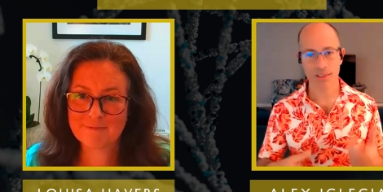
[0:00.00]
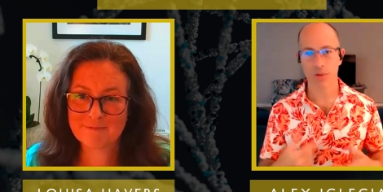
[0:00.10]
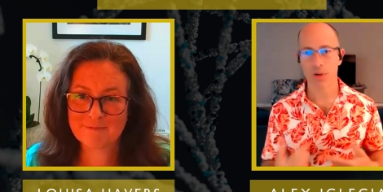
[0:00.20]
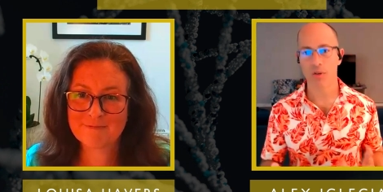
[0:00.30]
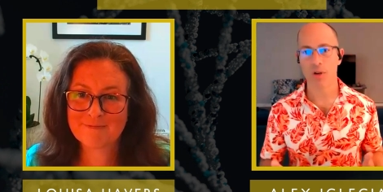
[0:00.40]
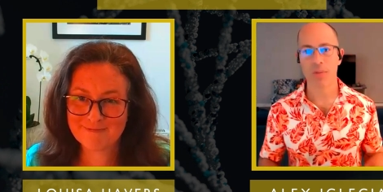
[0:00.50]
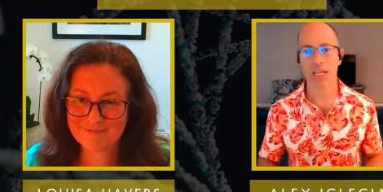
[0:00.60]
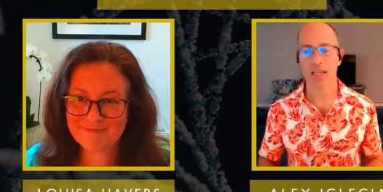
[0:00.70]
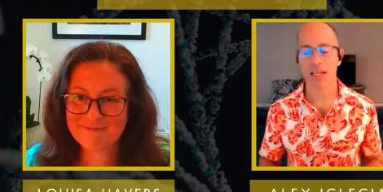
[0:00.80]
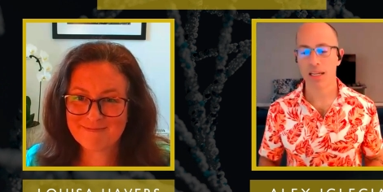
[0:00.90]
Speaker 1: do it on
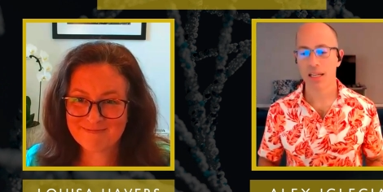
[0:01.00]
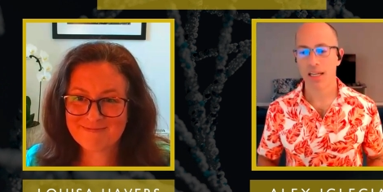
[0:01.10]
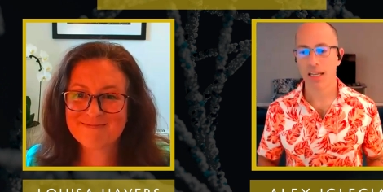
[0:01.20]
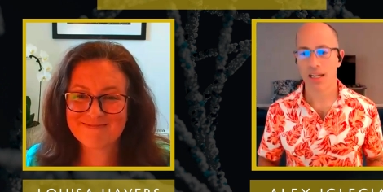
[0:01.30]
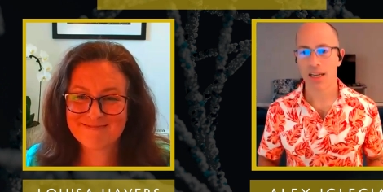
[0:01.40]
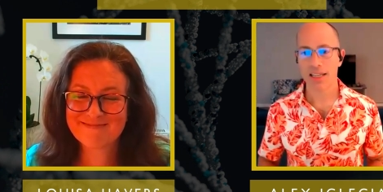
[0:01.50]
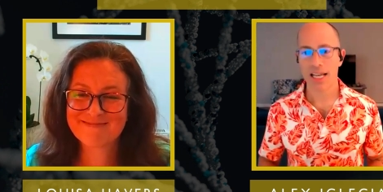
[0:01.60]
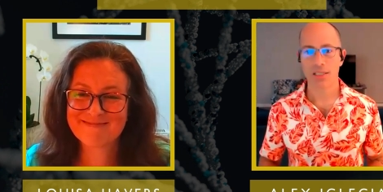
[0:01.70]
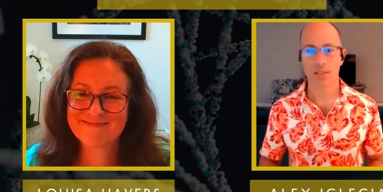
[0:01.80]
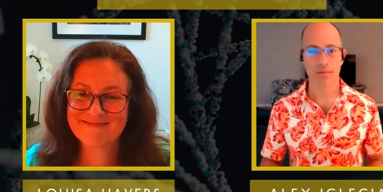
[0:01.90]
repeat. And
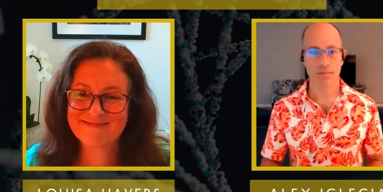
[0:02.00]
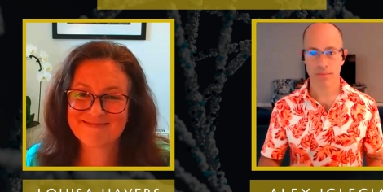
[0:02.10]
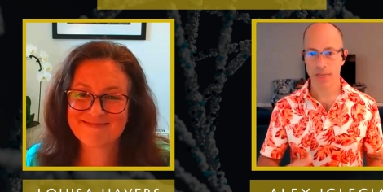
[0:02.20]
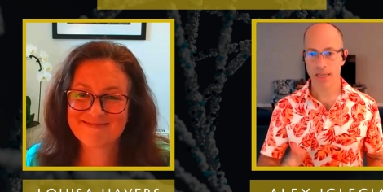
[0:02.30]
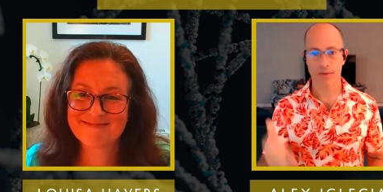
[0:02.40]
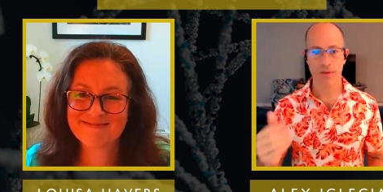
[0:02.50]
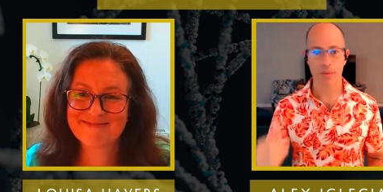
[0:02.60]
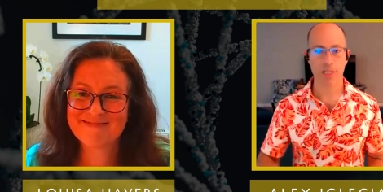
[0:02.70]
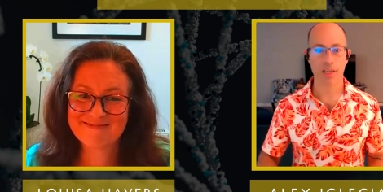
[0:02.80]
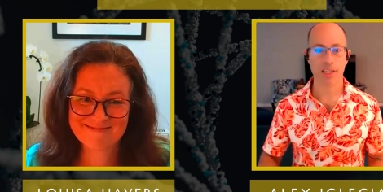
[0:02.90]
that's my gift for
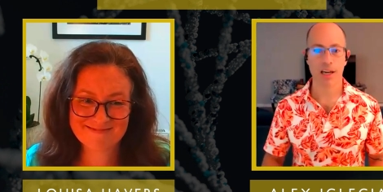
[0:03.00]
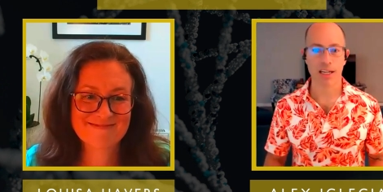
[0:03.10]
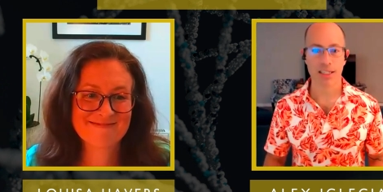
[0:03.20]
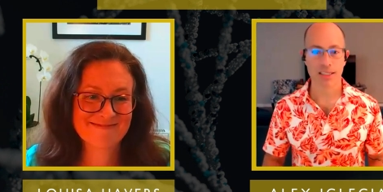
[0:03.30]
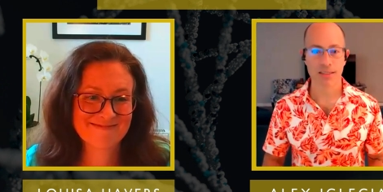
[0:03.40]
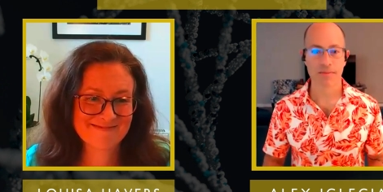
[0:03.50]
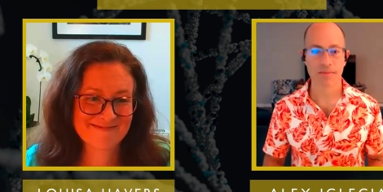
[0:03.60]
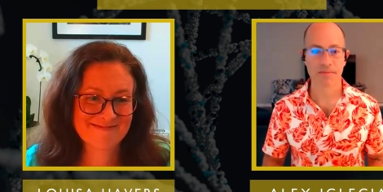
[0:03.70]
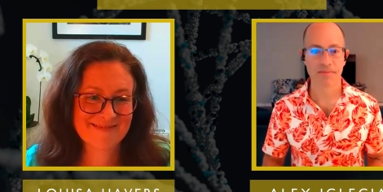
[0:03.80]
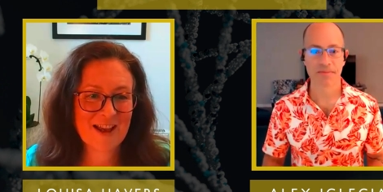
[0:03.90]
everybody in the audience.
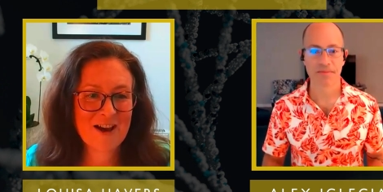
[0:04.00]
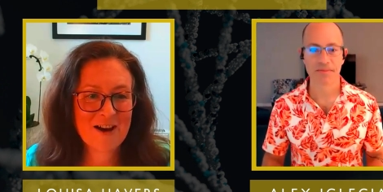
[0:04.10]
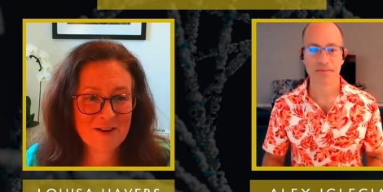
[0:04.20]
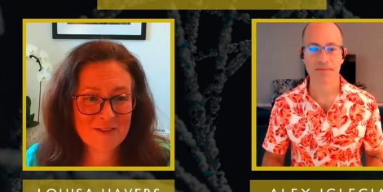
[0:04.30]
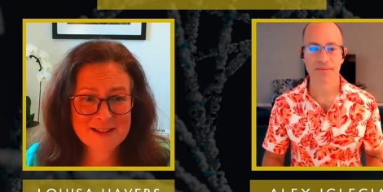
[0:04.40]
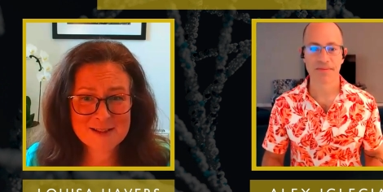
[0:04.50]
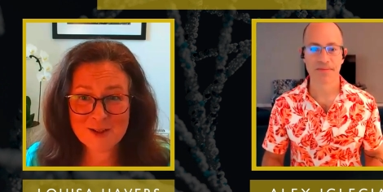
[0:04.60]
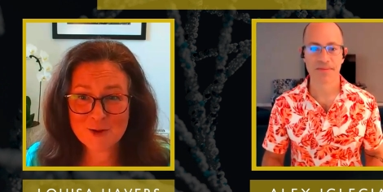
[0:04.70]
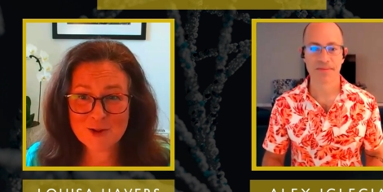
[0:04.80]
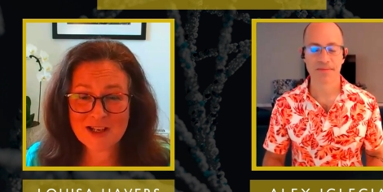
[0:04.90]
Speaker 2: Oh, that's
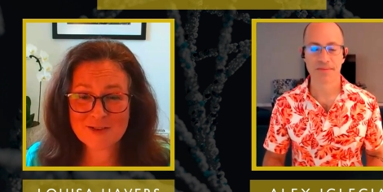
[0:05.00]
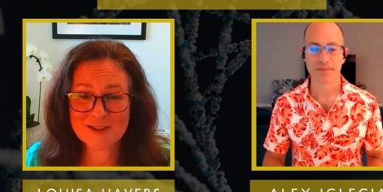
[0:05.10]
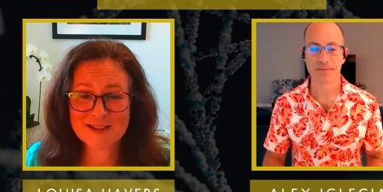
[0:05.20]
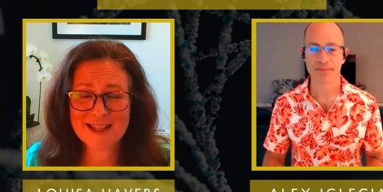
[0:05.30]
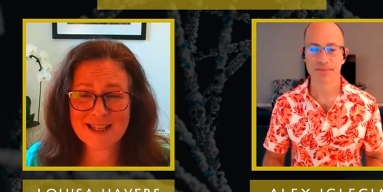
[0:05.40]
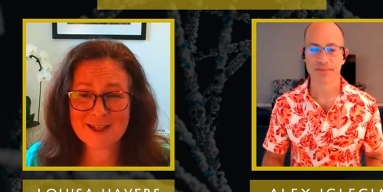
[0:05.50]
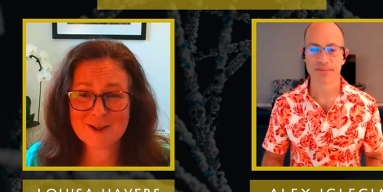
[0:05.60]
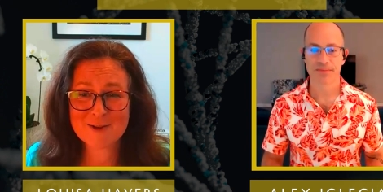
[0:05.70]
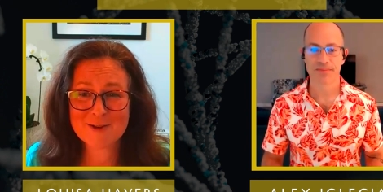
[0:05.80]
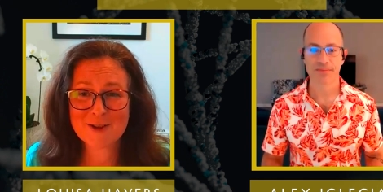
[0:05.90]
so generous. Thank
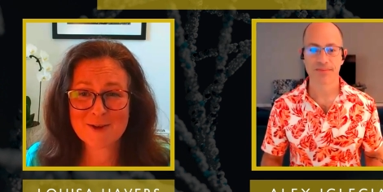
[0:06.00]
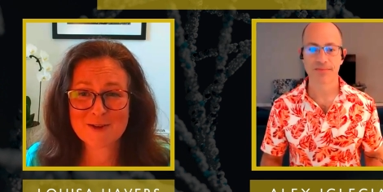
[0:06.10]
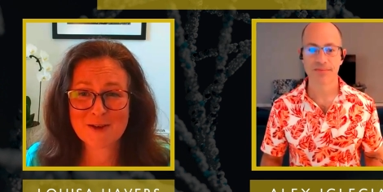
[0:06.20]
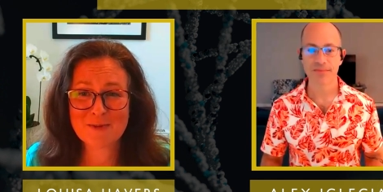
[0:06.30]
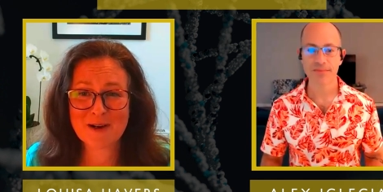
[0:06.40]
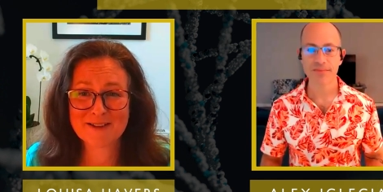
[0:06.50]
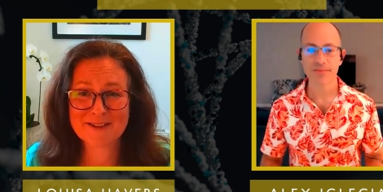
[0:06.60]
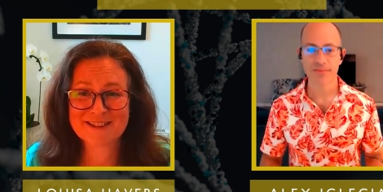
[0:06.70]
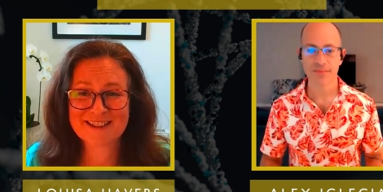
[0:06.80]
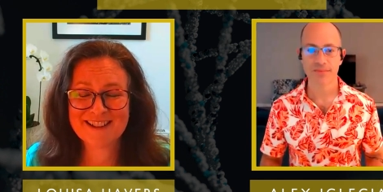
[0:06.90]
you so, so
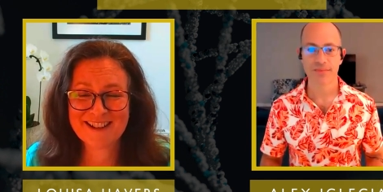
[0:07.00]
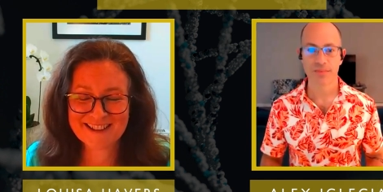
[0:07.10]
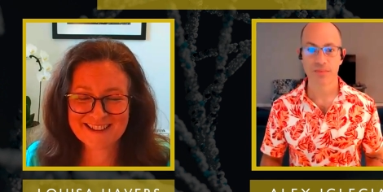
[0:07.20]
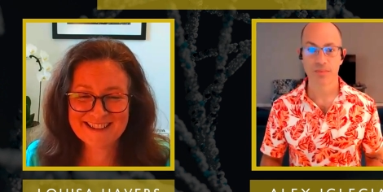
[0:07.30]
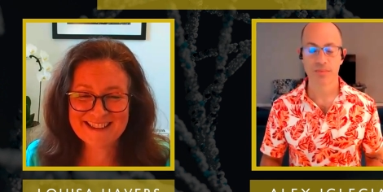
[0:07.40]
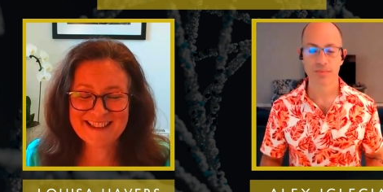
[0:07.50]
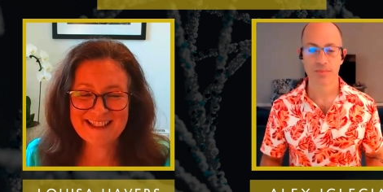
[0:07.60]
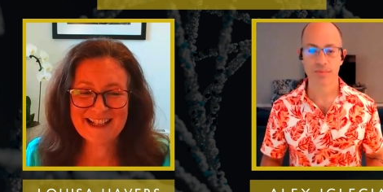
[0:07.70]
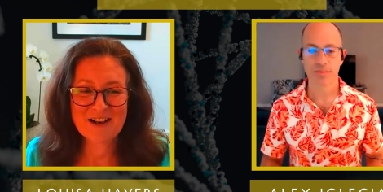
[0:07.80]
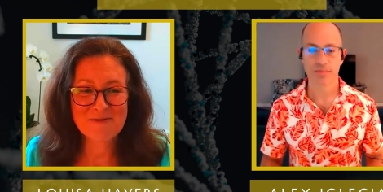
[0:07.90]
much. Oh,
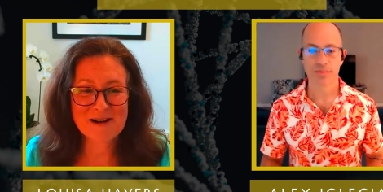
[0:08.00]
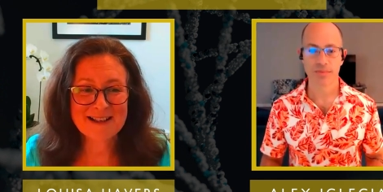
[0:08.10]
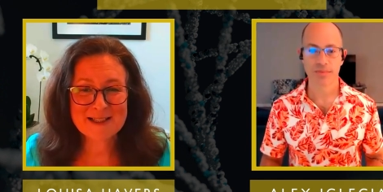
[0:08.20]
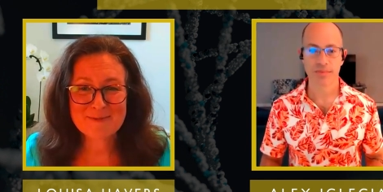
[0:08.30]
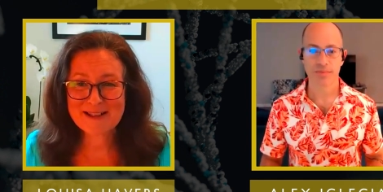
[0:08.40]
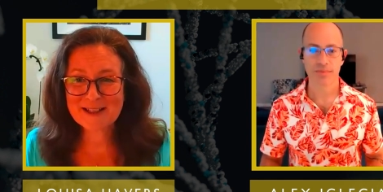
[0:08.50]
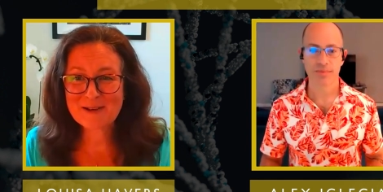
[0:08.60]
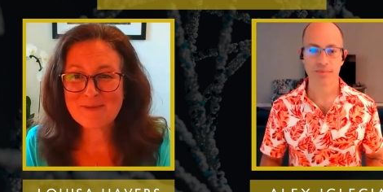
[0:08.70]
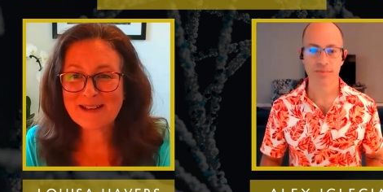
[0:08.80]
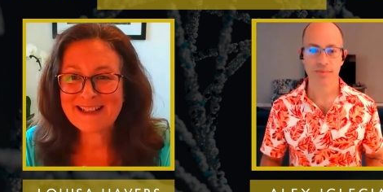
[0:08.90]
well, it's been a
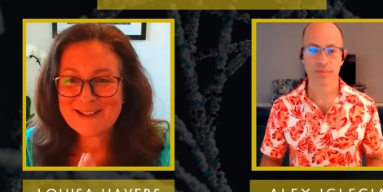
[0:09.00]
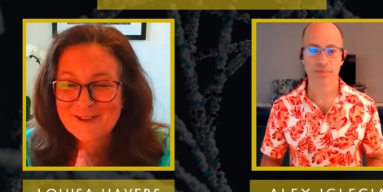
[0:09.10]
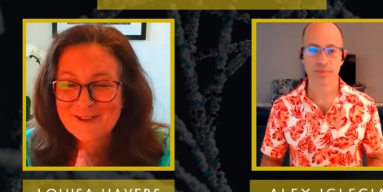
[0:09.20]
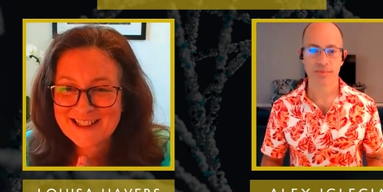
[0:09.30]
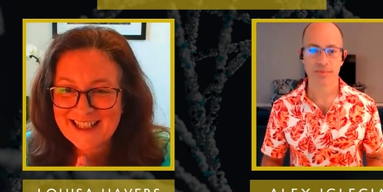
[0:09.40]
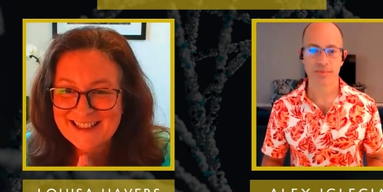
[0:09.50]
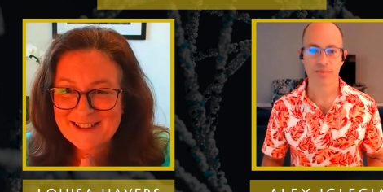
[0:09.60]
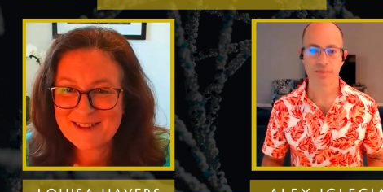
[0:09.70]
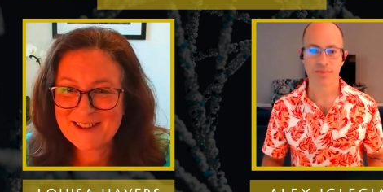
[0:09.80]
complete joy chatting with